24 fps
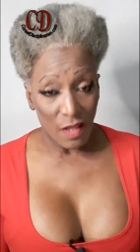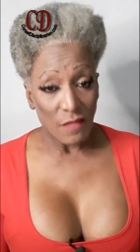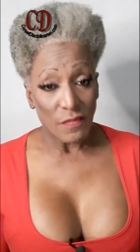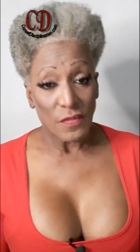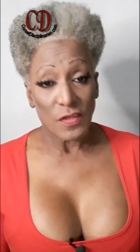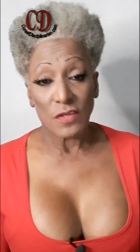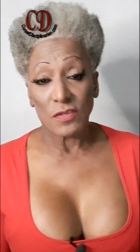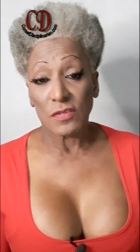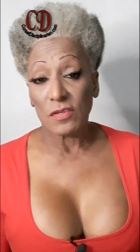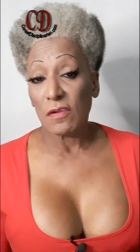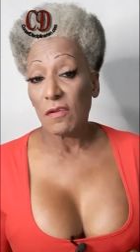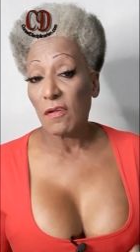
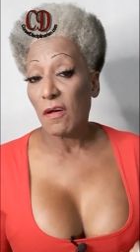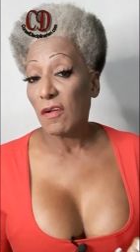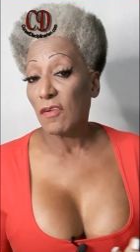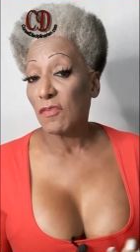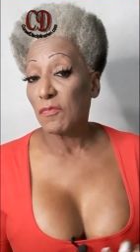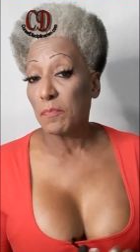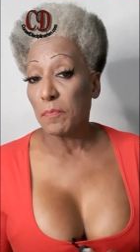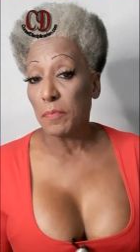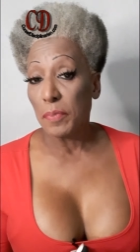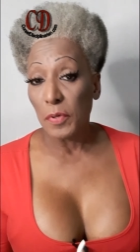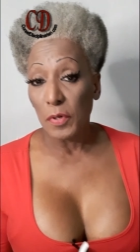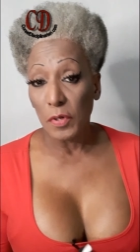There's a lot
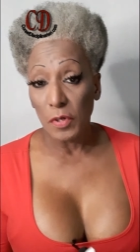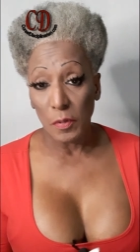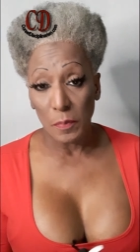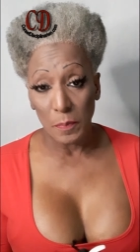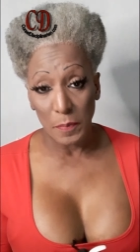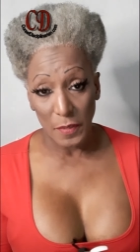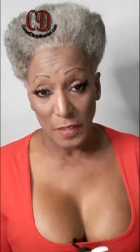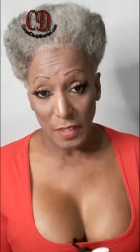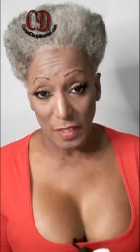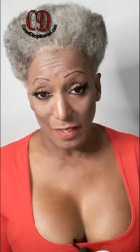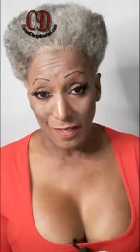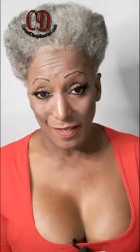of
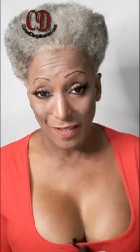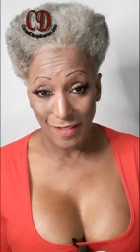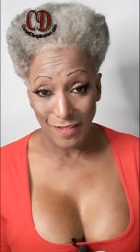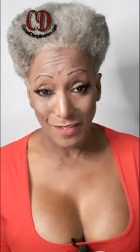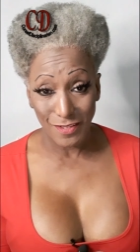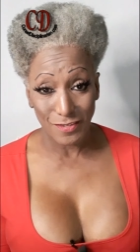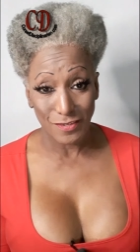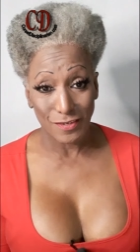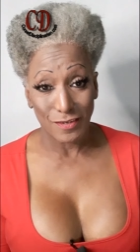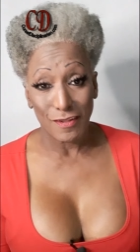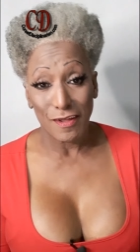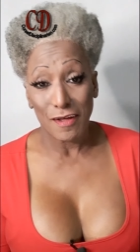burping.
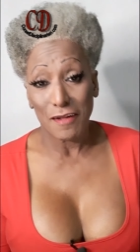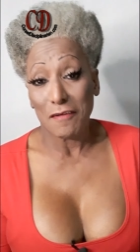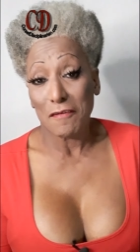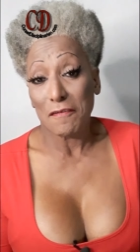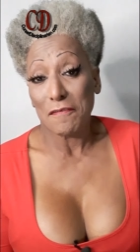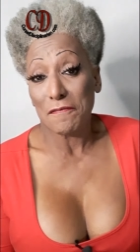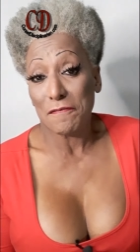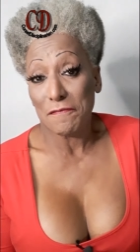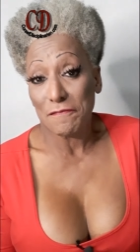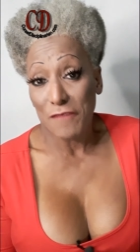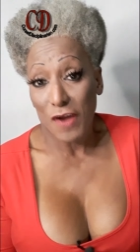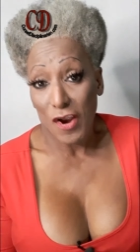There's a lot
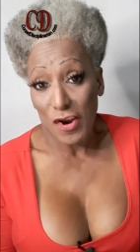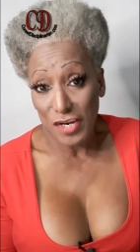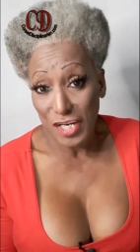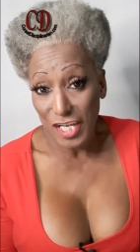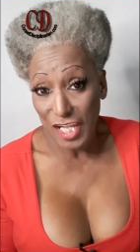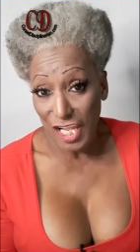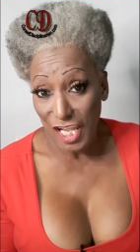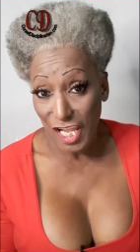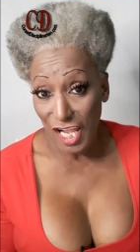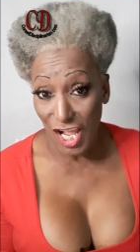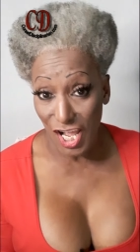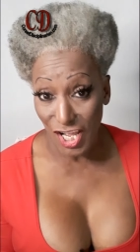of
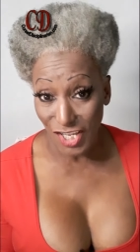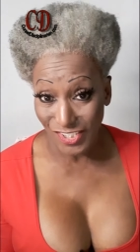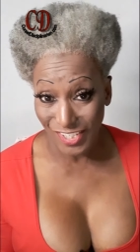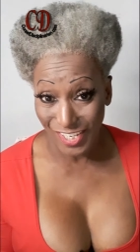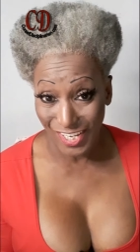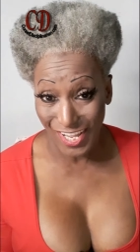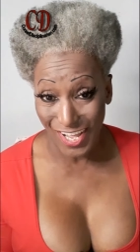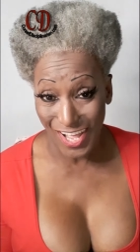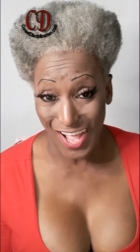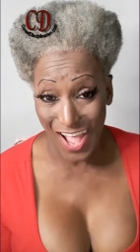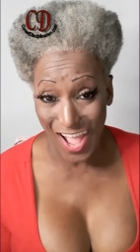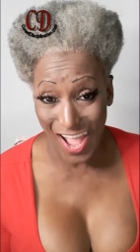farting,
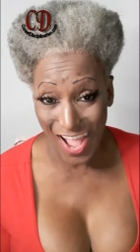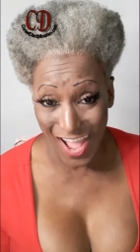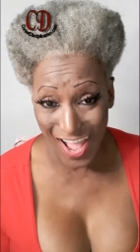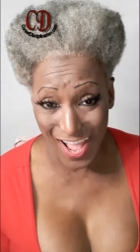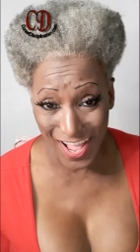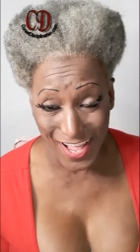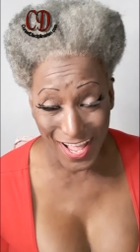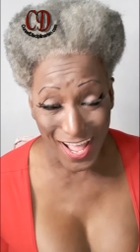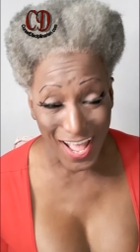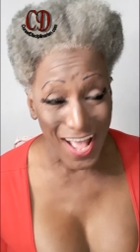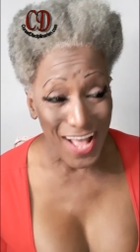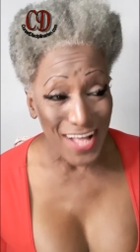
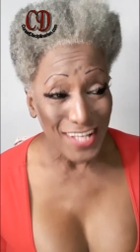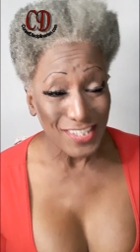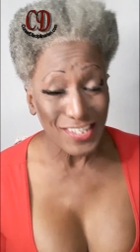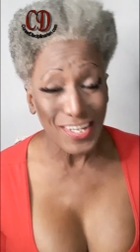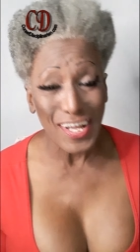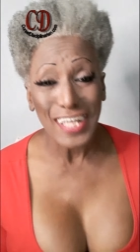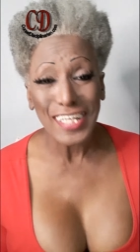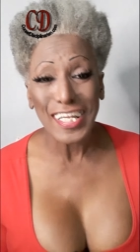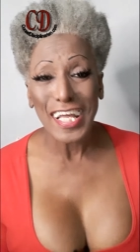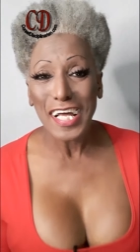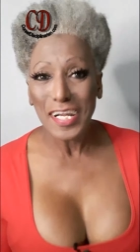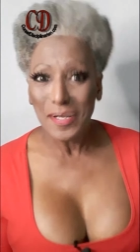okay? So
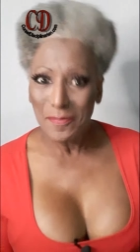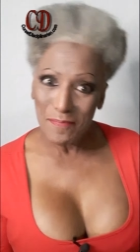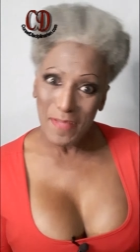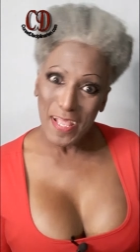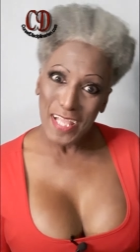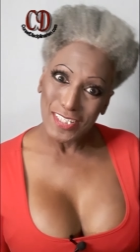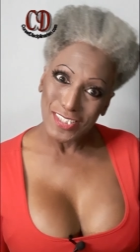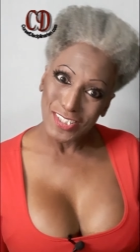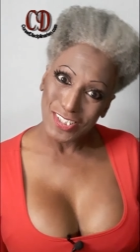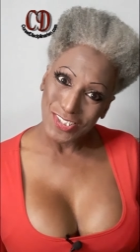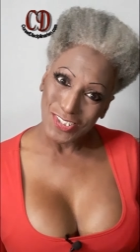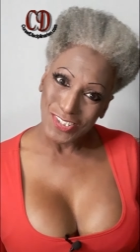I kind of
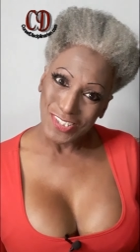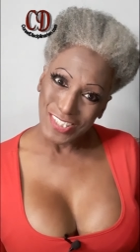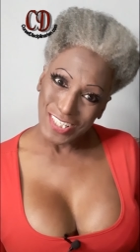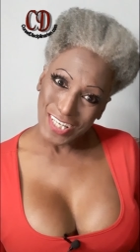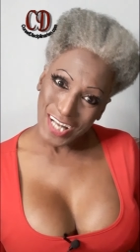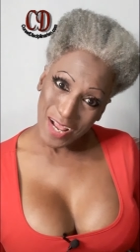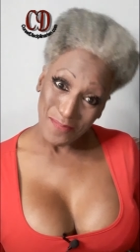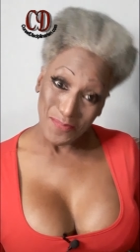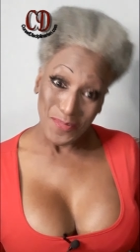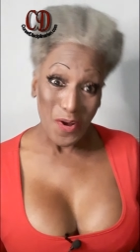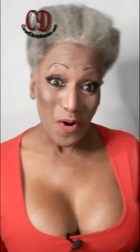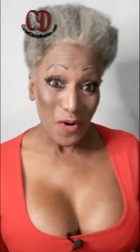make sure that
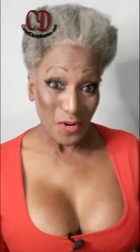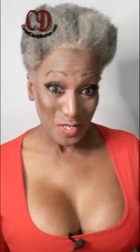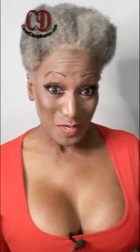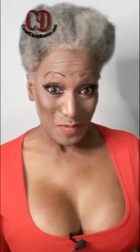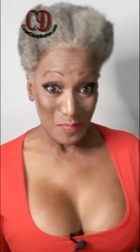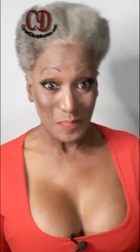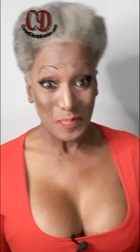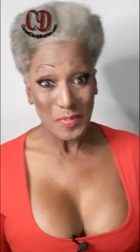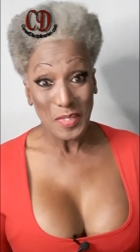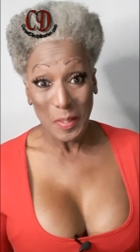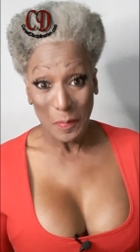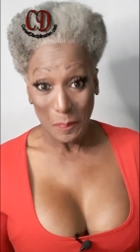I'm not
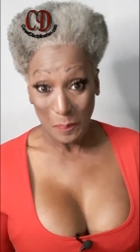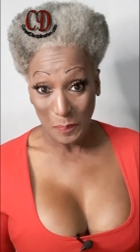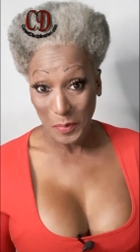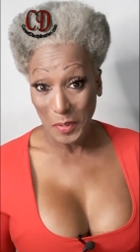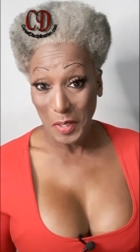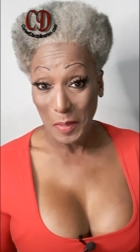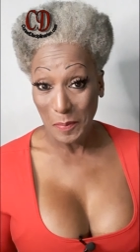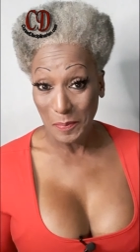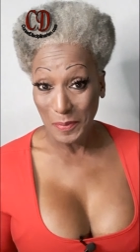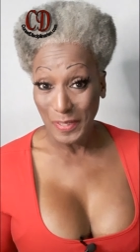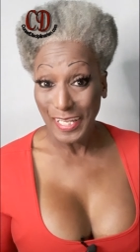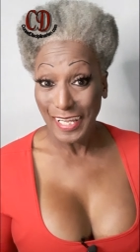in the
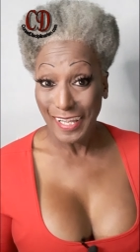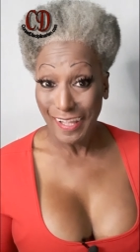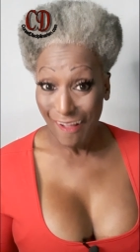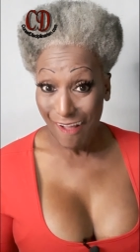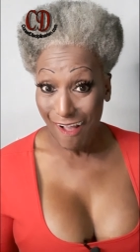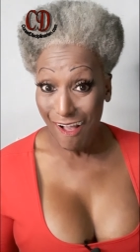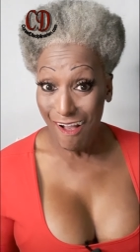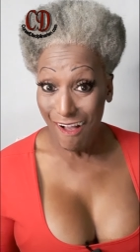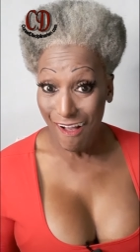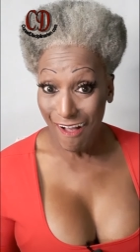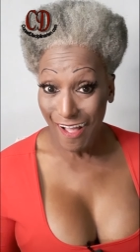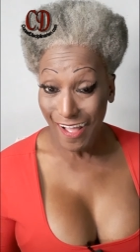public
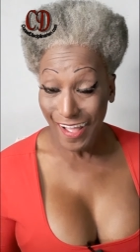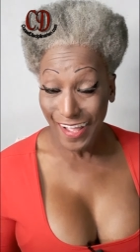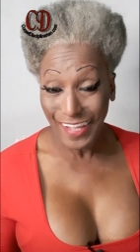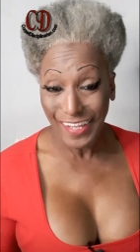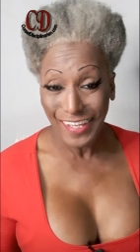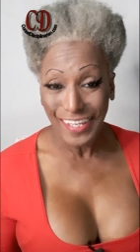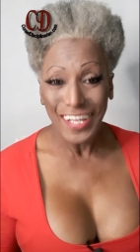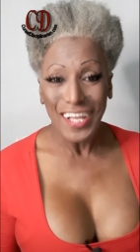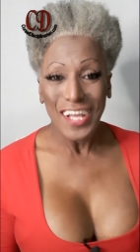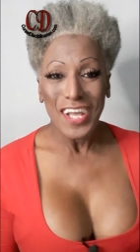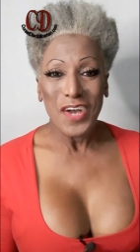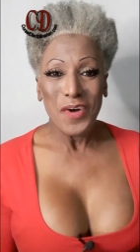
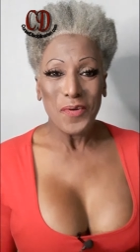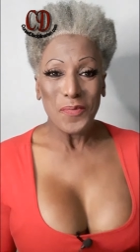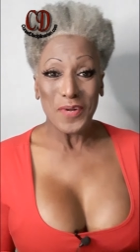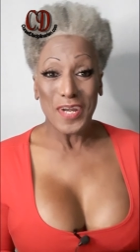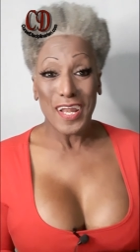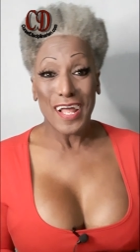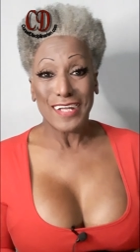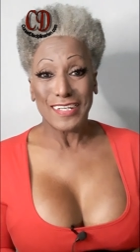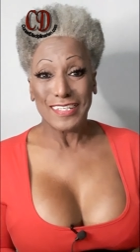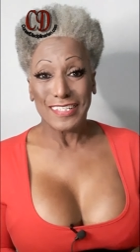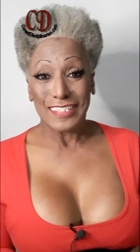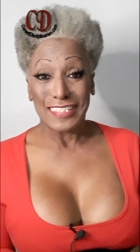eye when
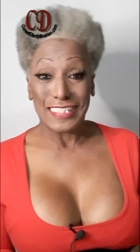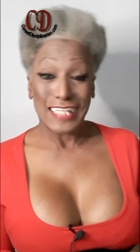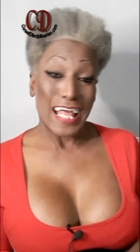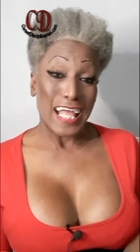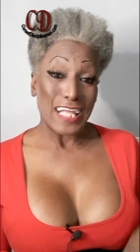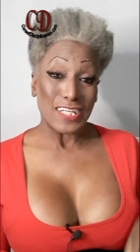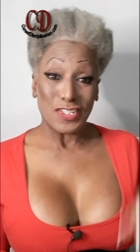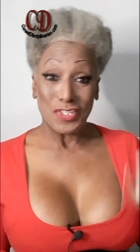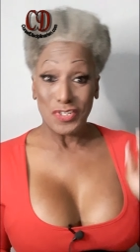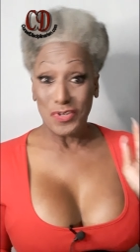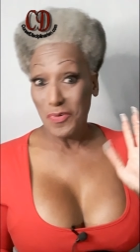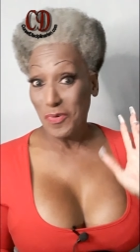I
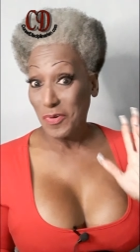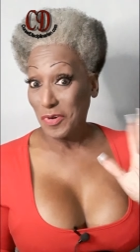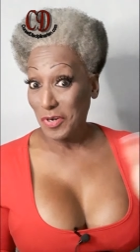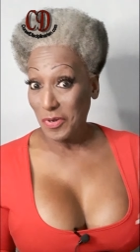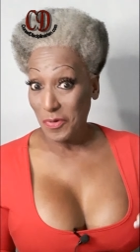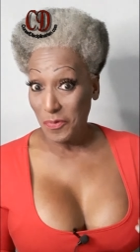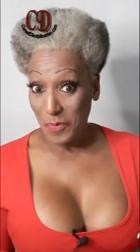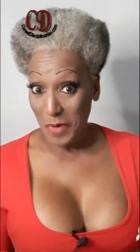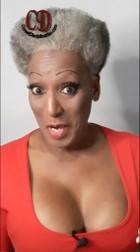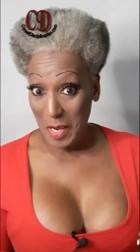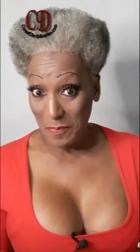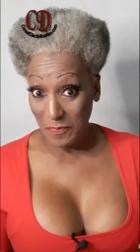decide to go on a
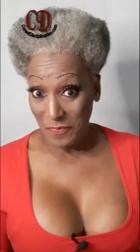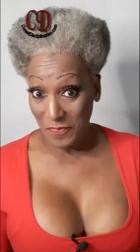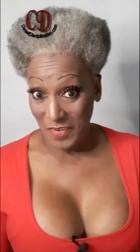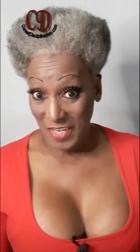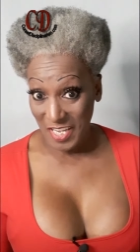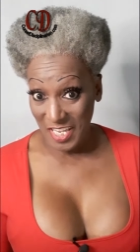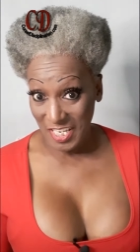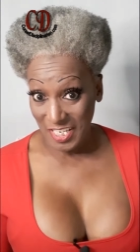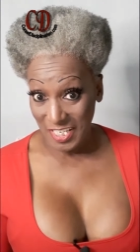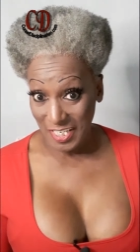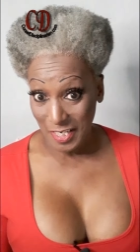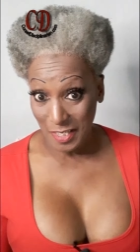grape
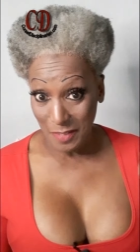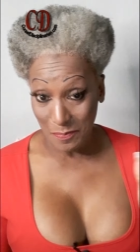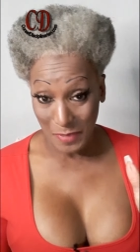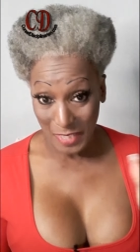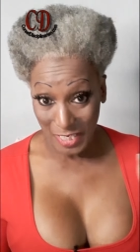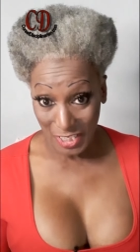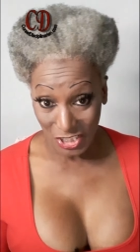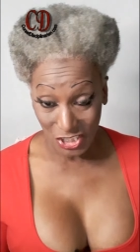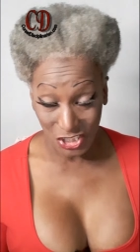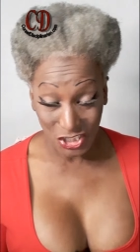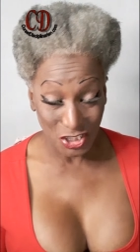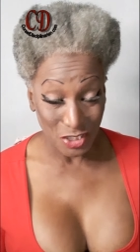
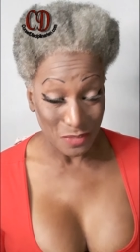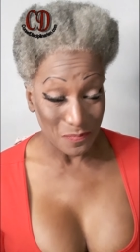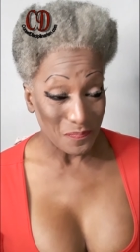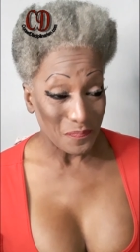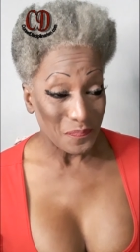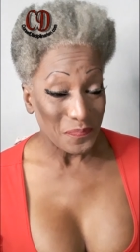binge.